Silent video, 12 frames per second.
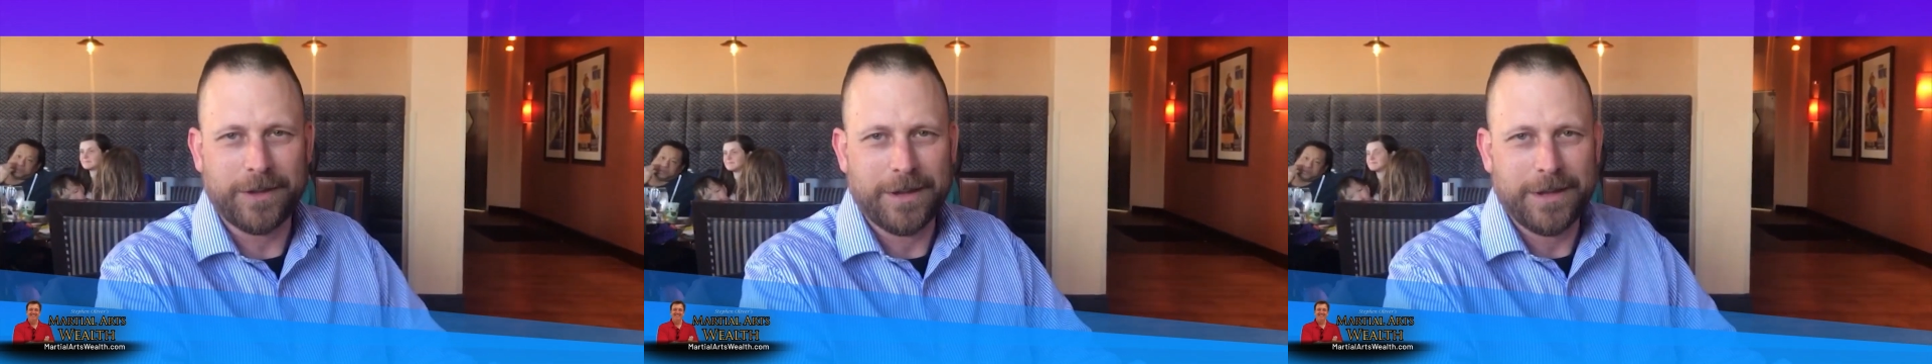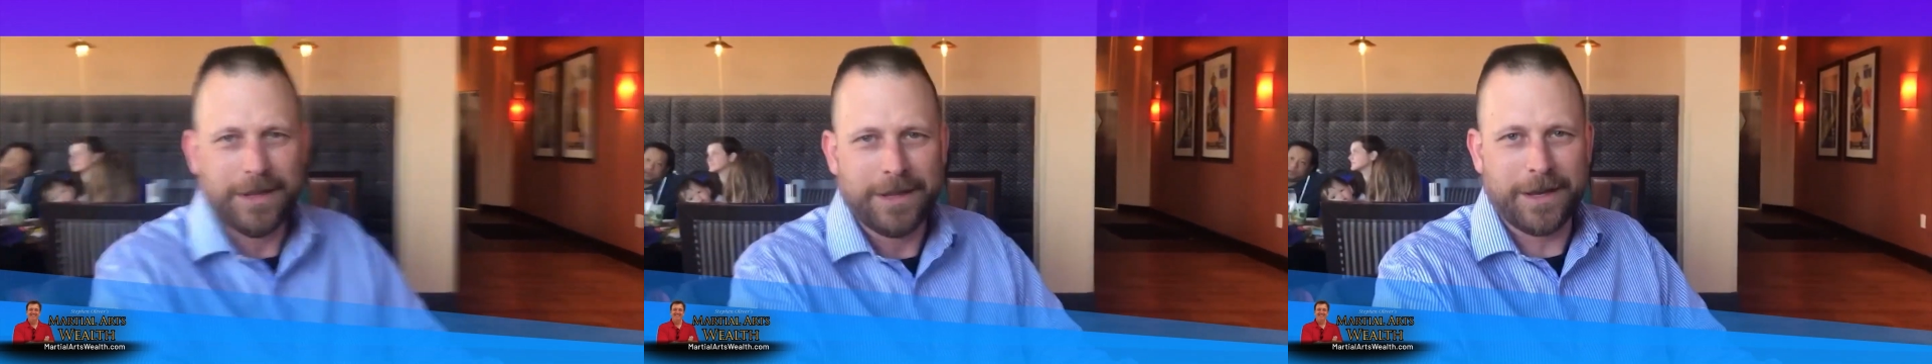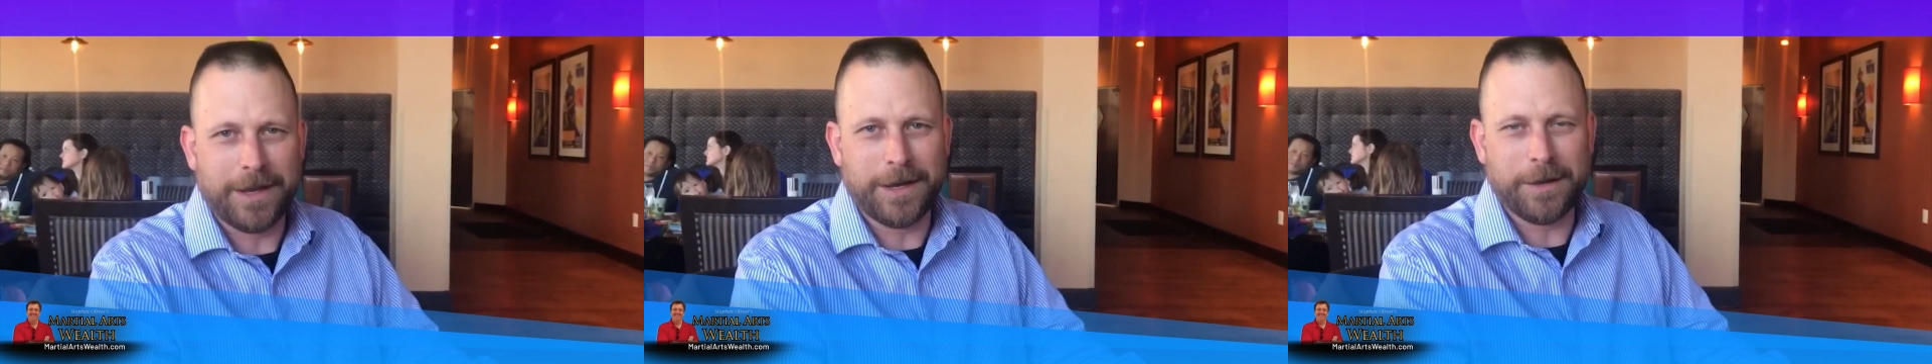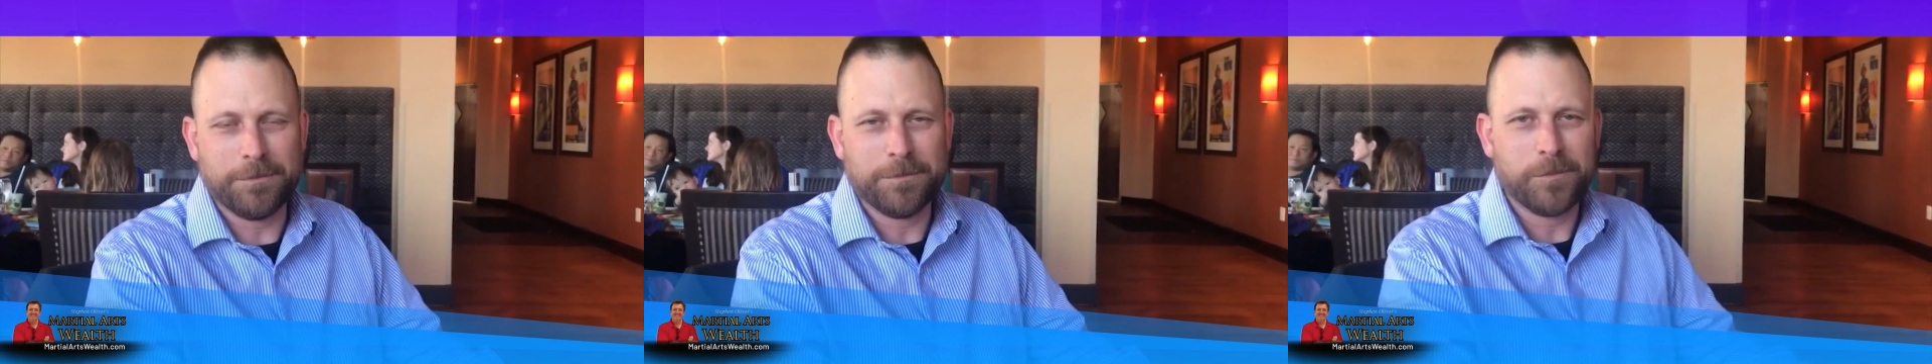
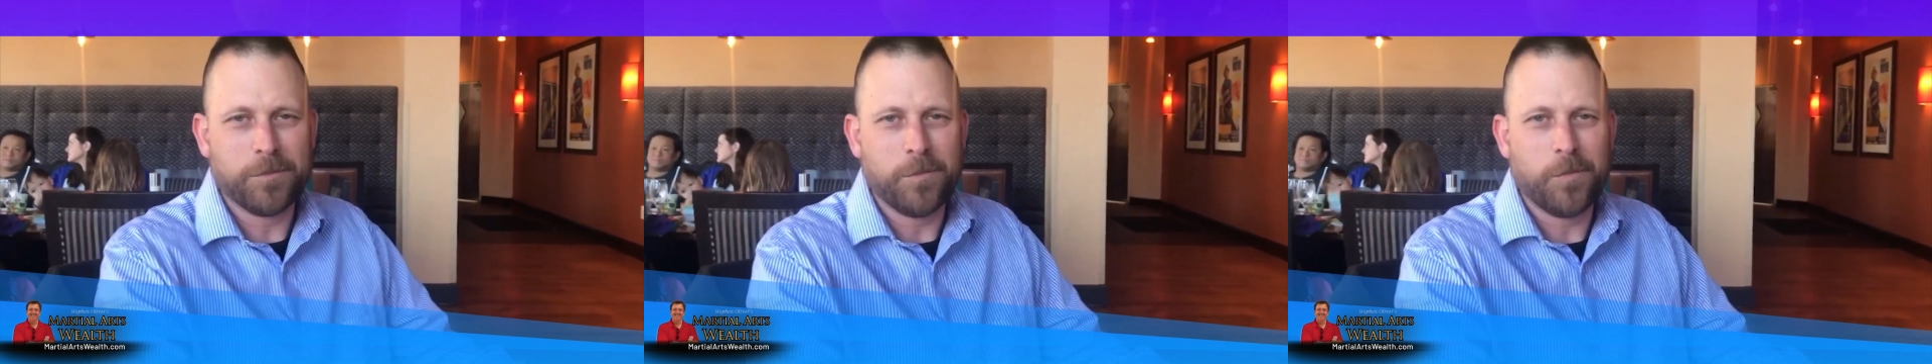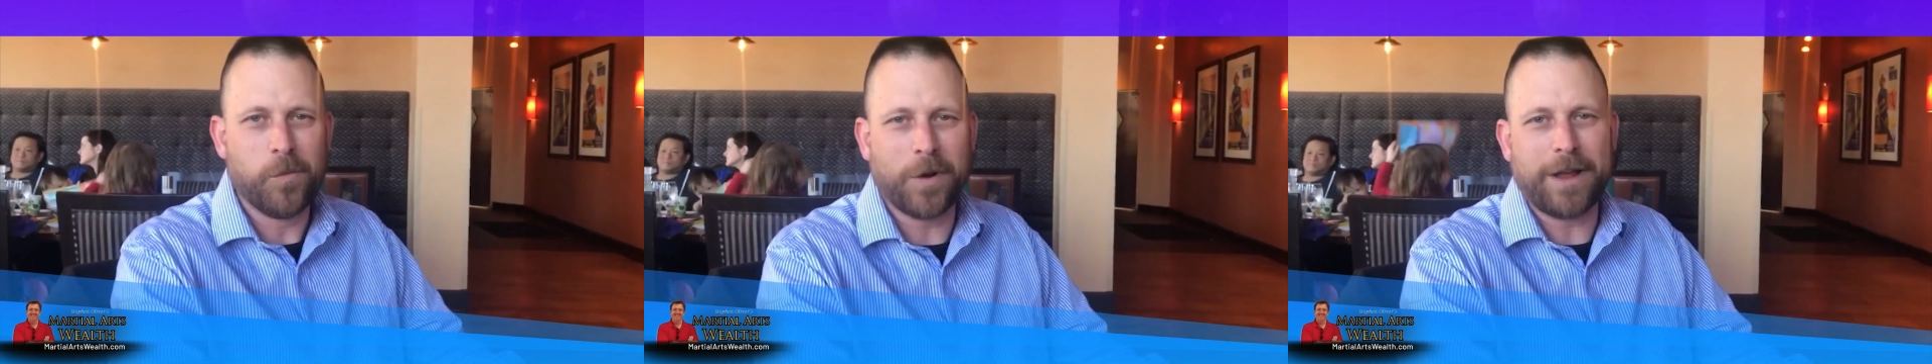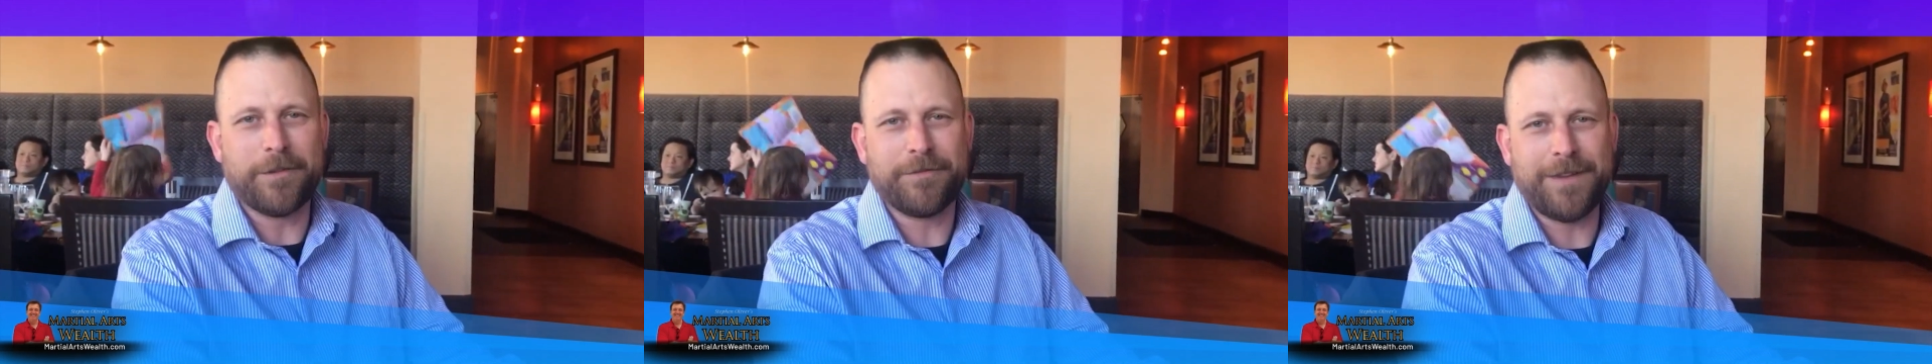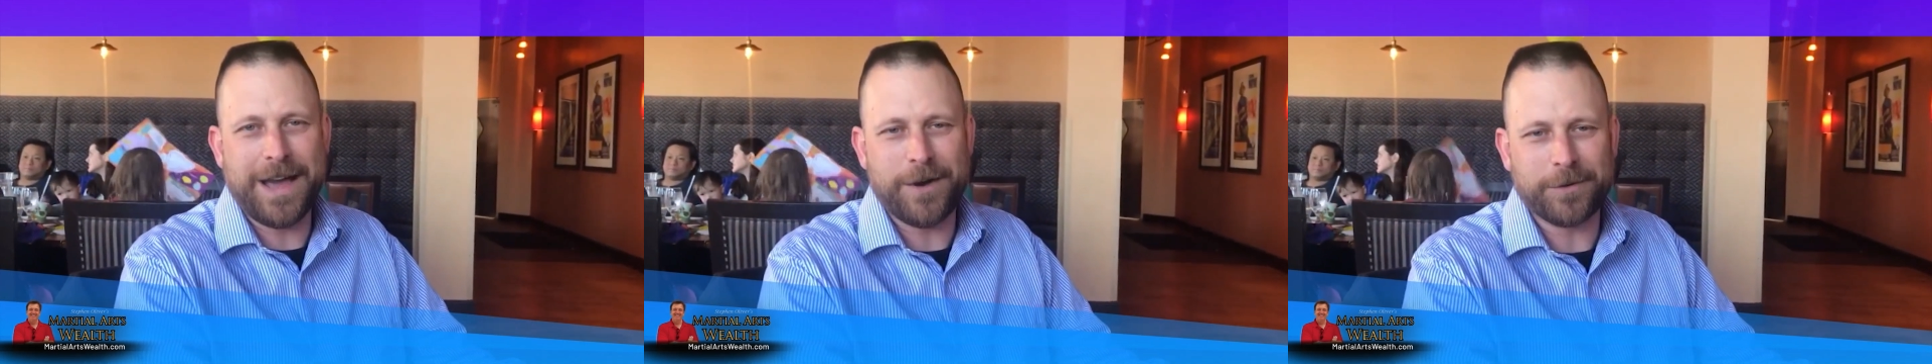Uh, what I
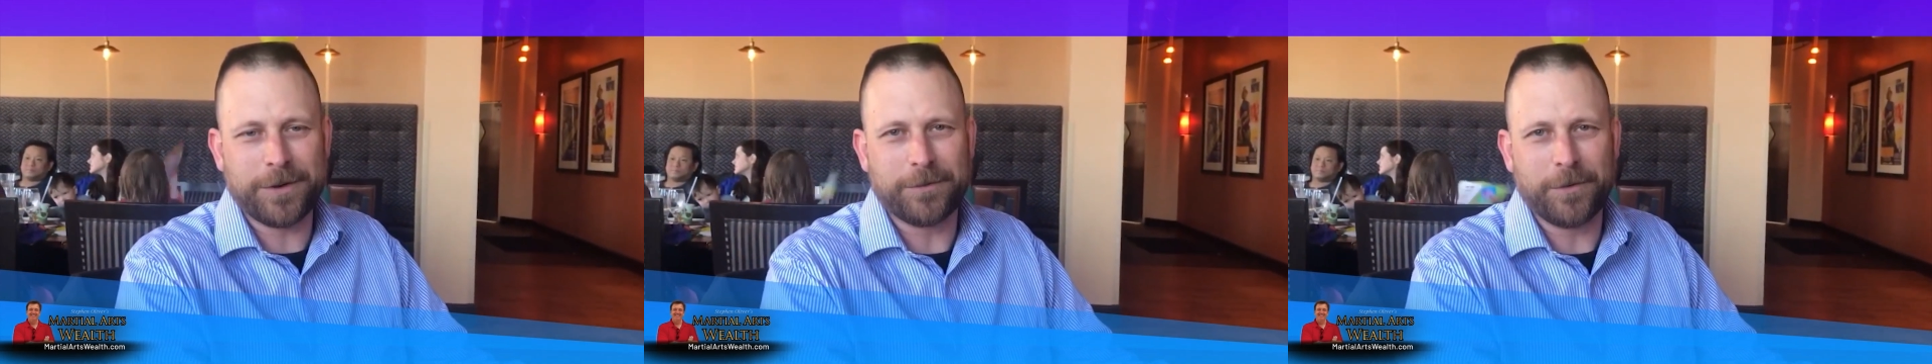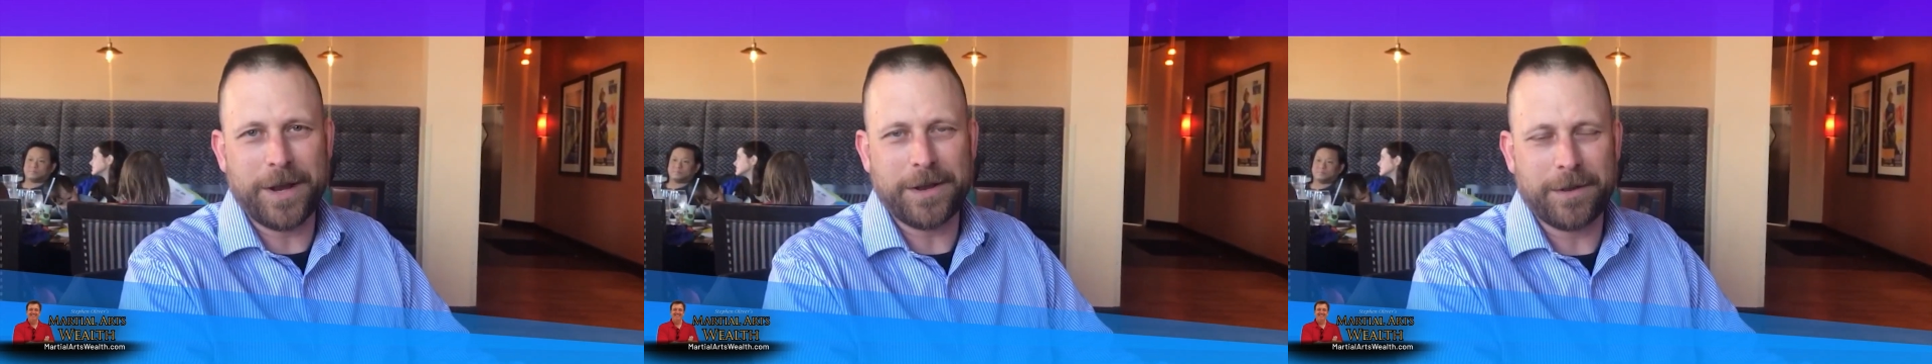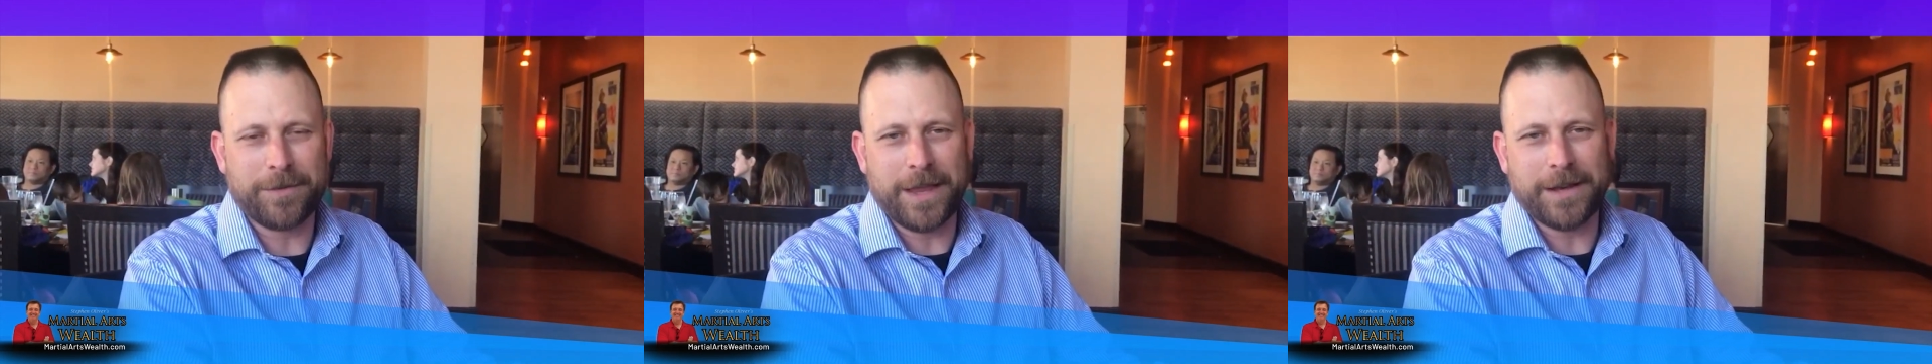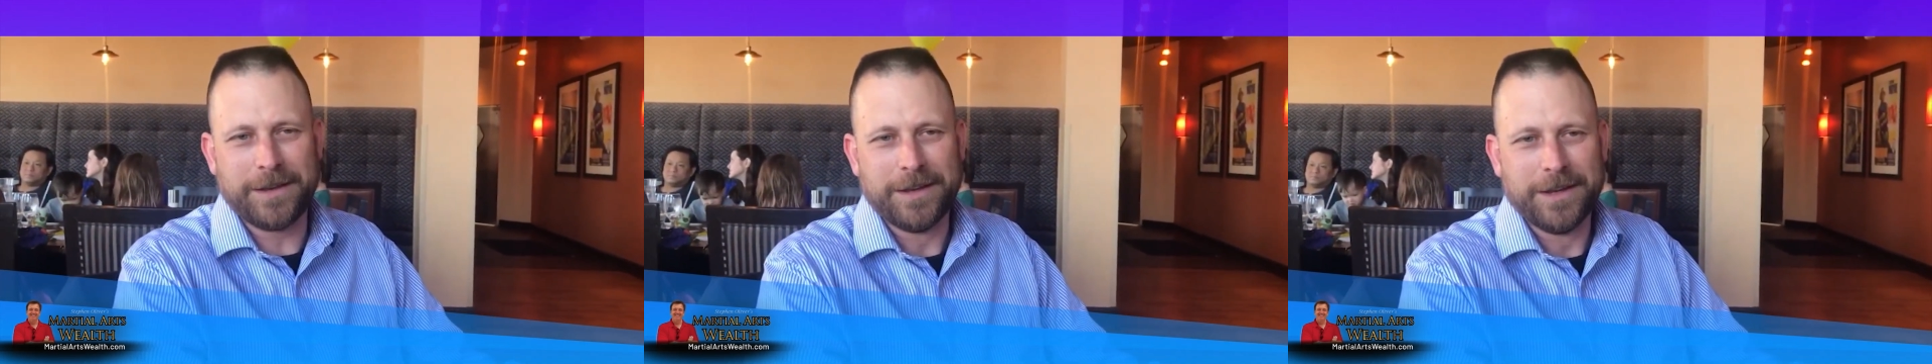found, and right, in
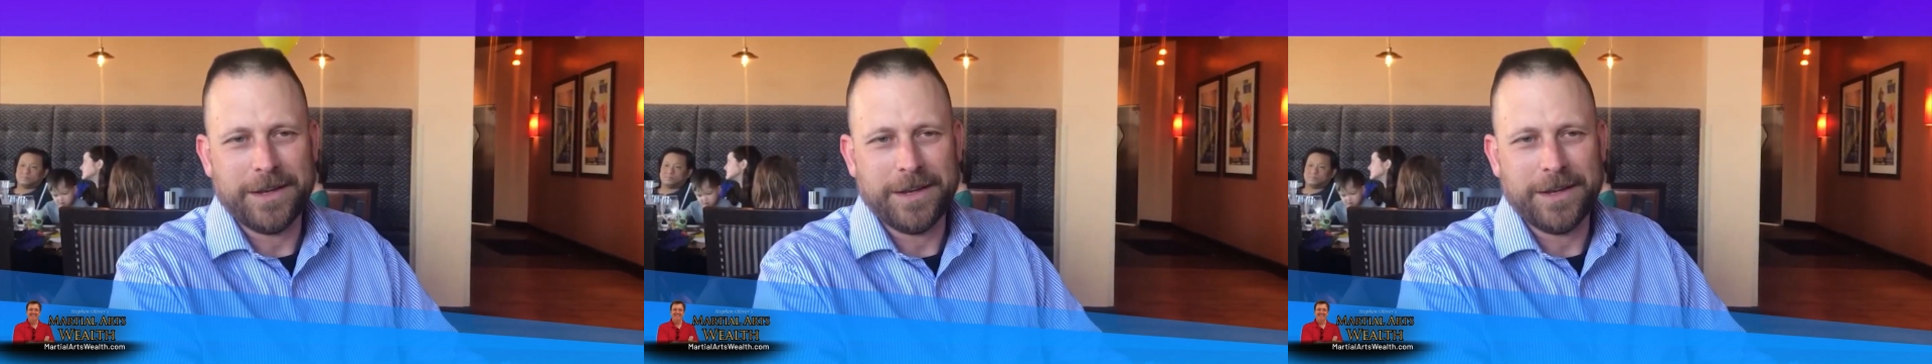that